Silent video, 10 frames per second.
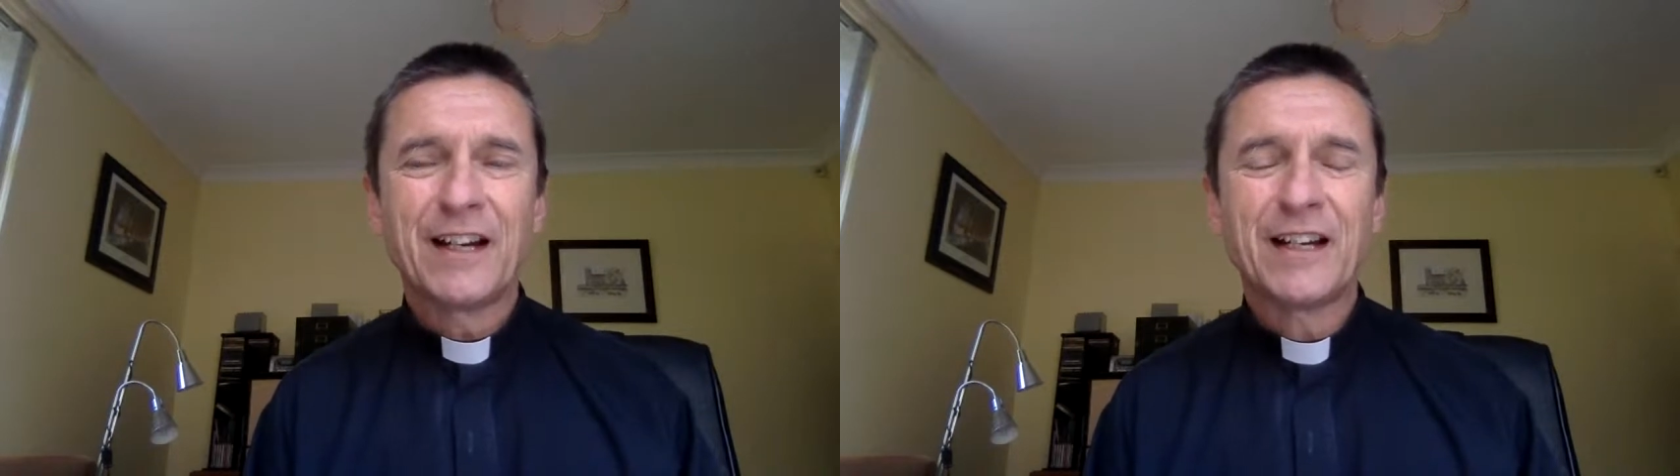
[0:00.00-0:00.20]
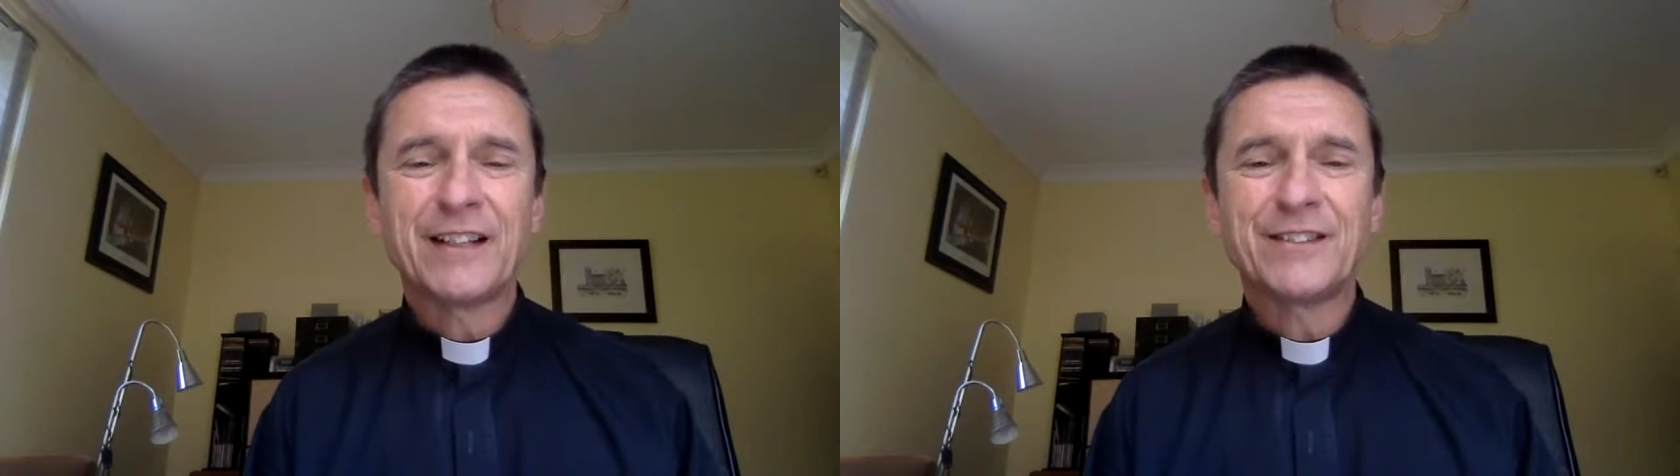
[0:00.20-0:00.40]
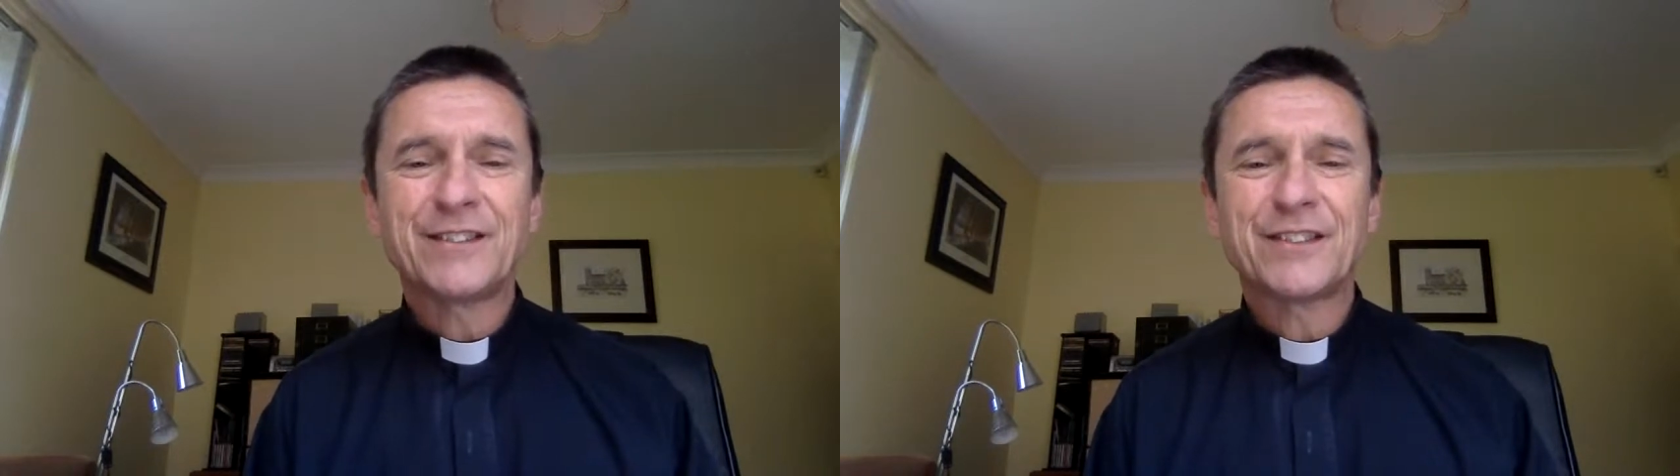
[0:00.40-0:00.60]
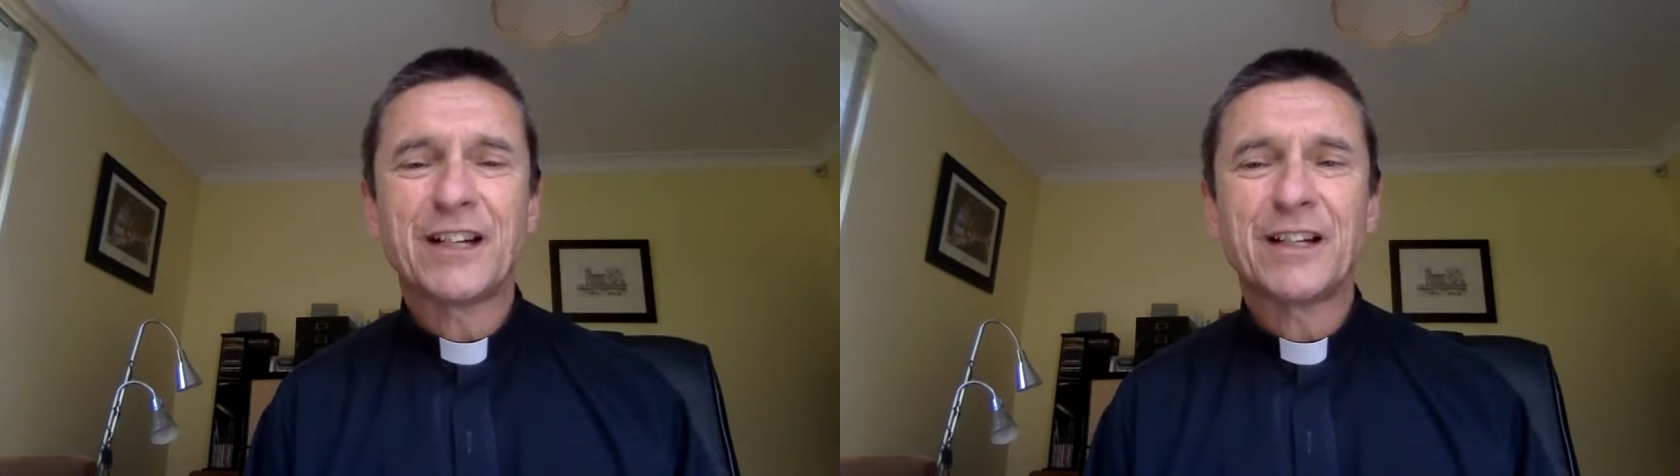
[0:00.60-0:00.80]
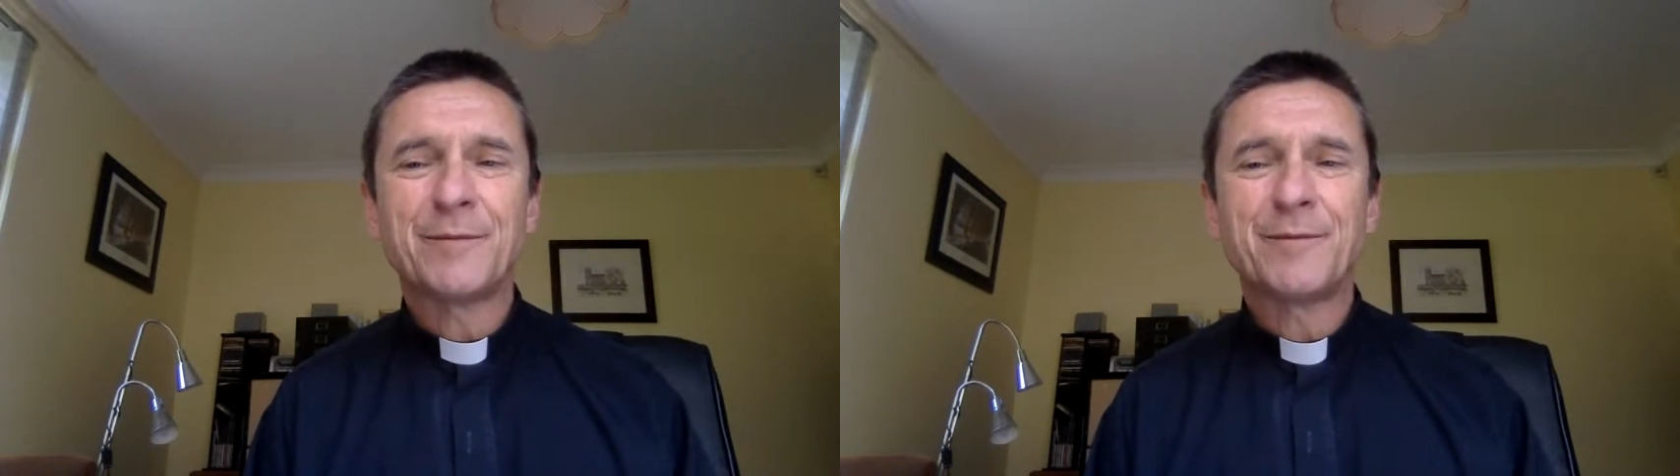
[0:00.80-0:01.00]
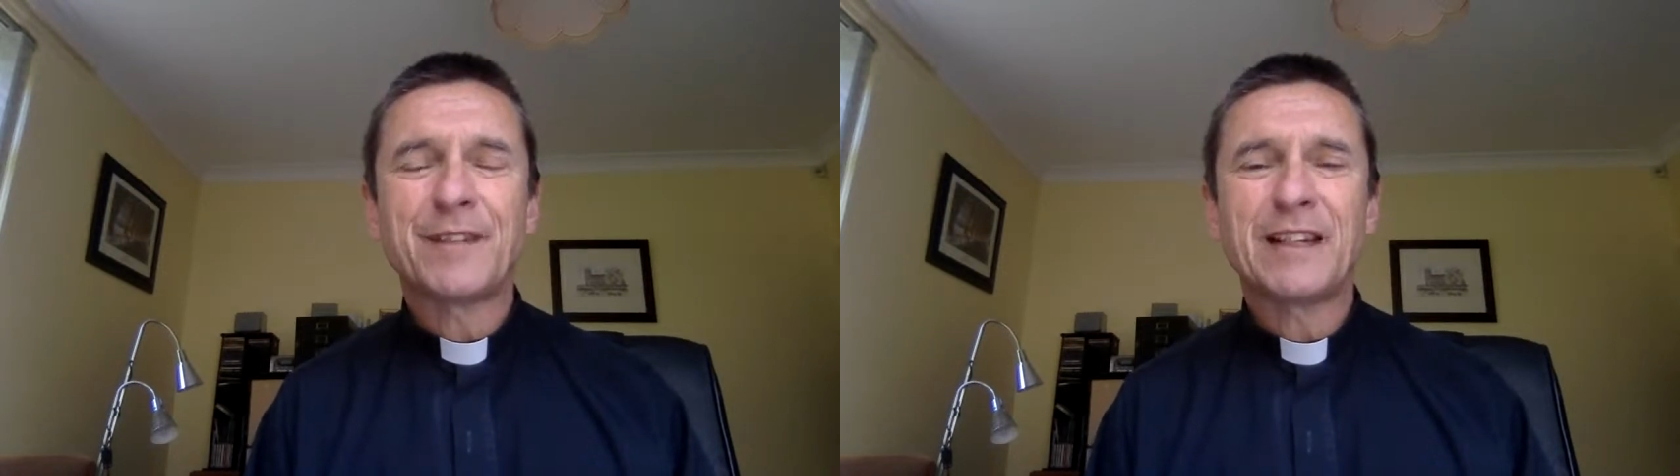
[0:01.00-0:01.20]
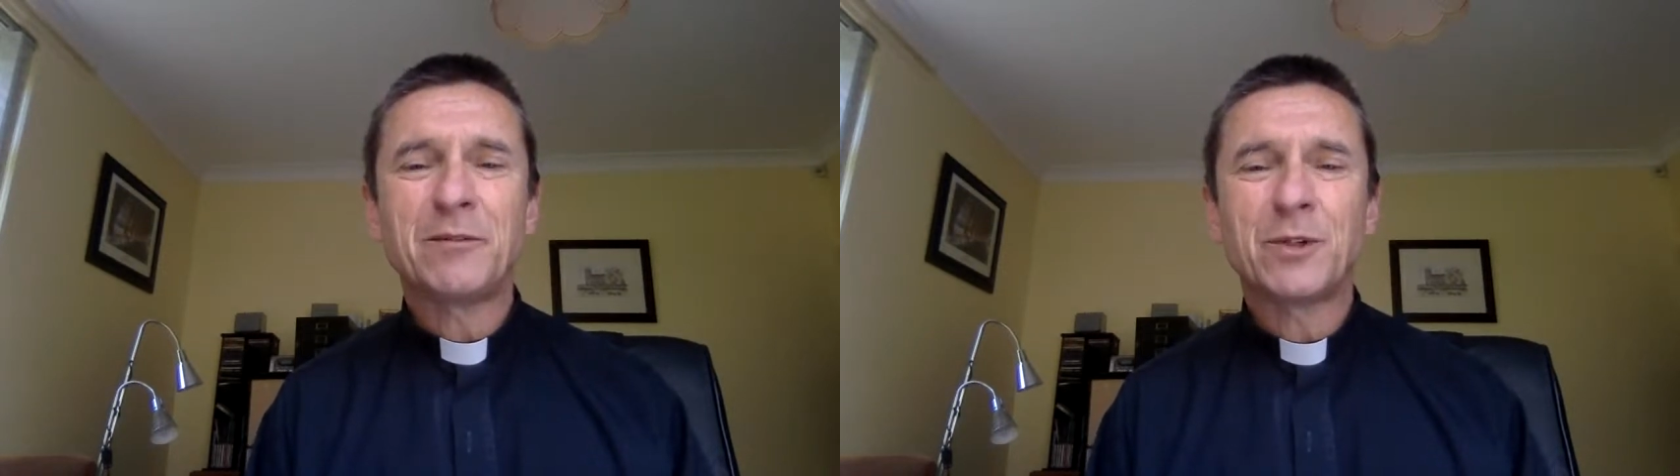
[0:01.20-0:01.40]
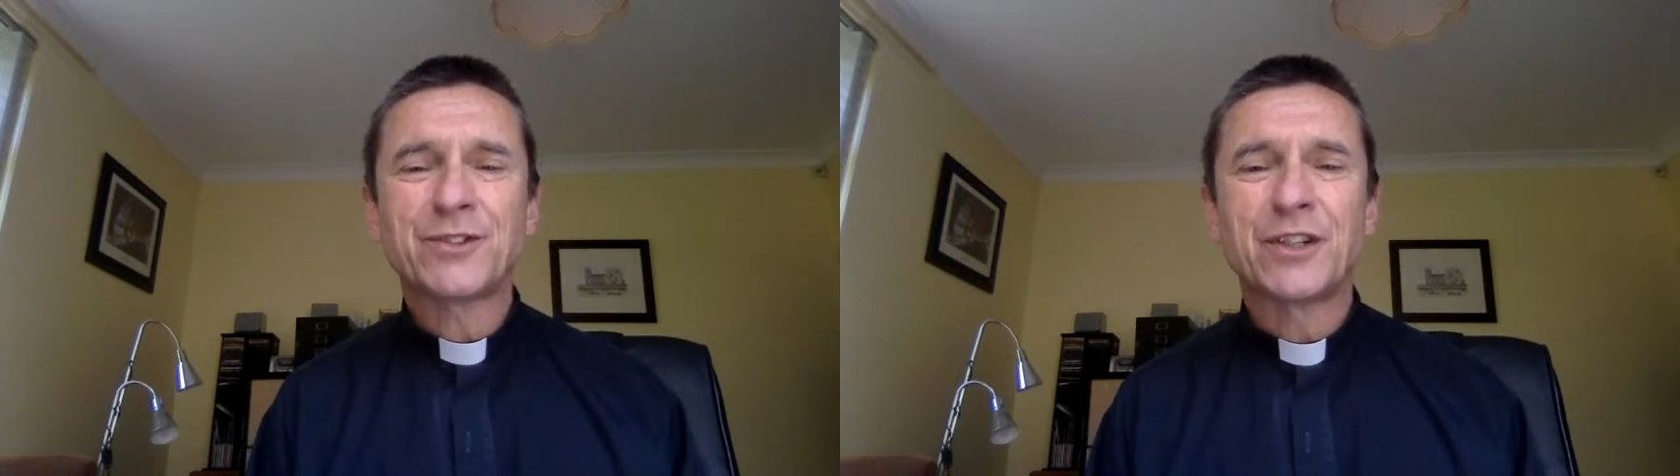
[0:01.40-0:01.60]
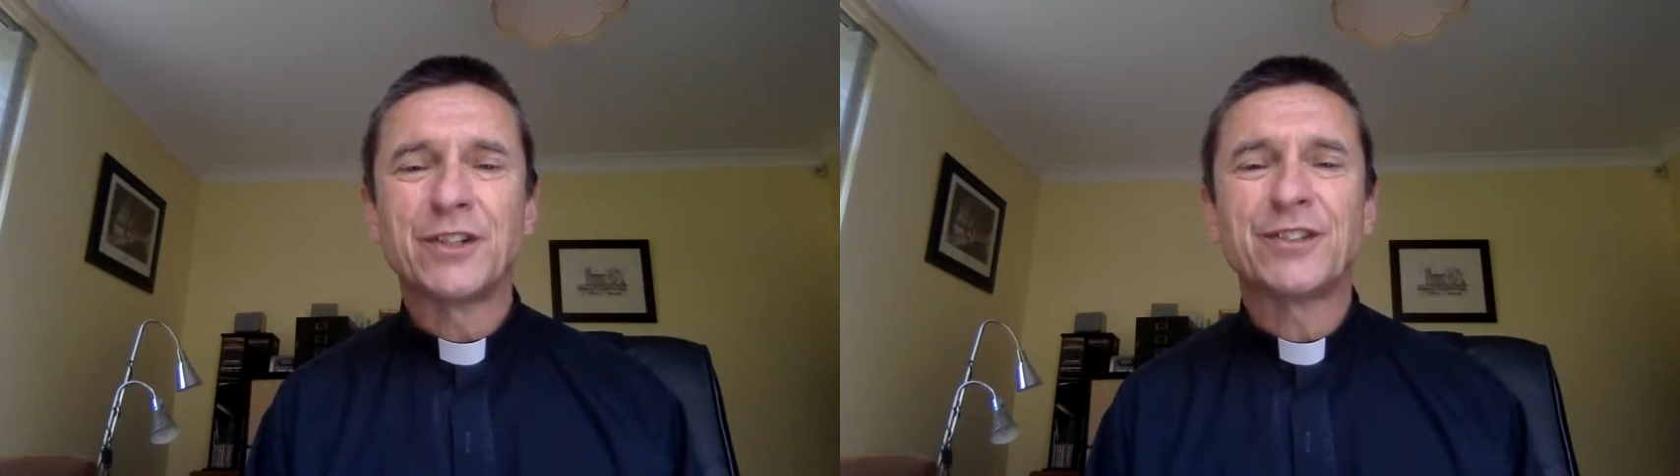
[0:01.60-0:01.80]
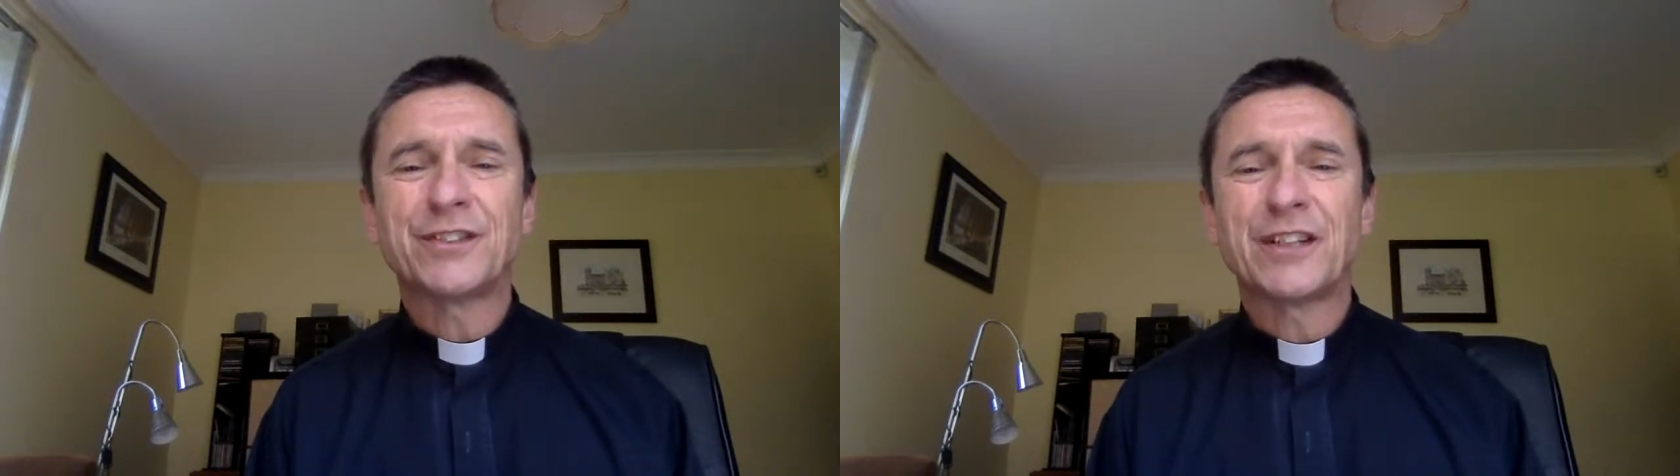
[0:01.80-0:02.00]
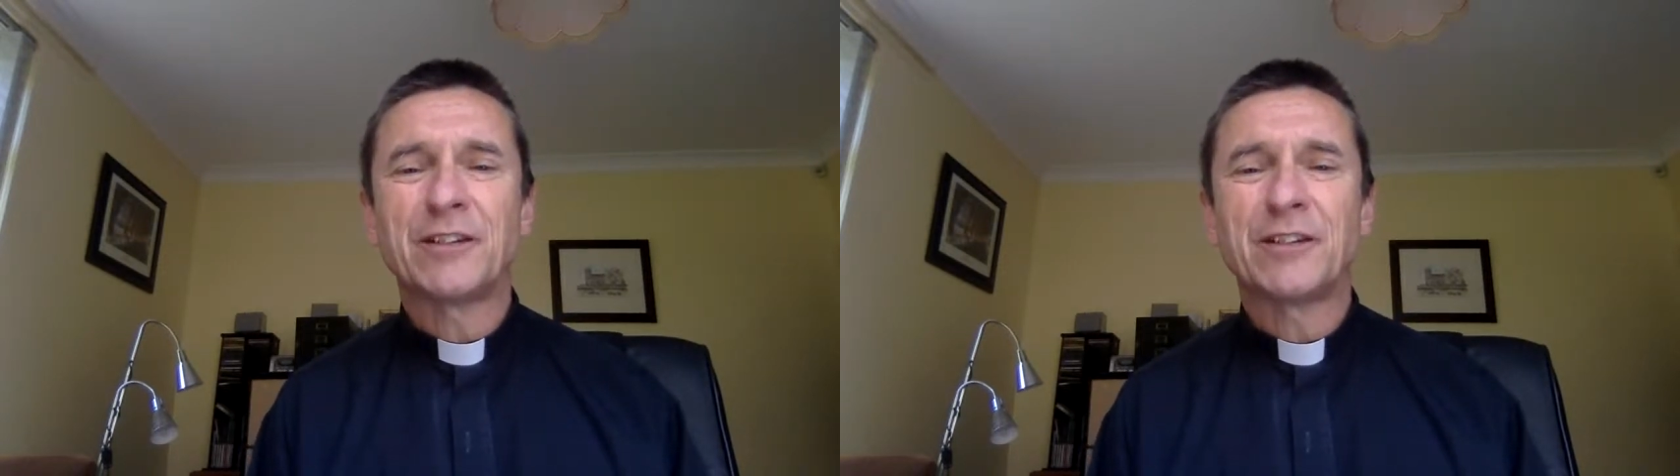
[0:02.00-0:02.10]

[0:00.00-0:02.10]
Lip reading: And it was good,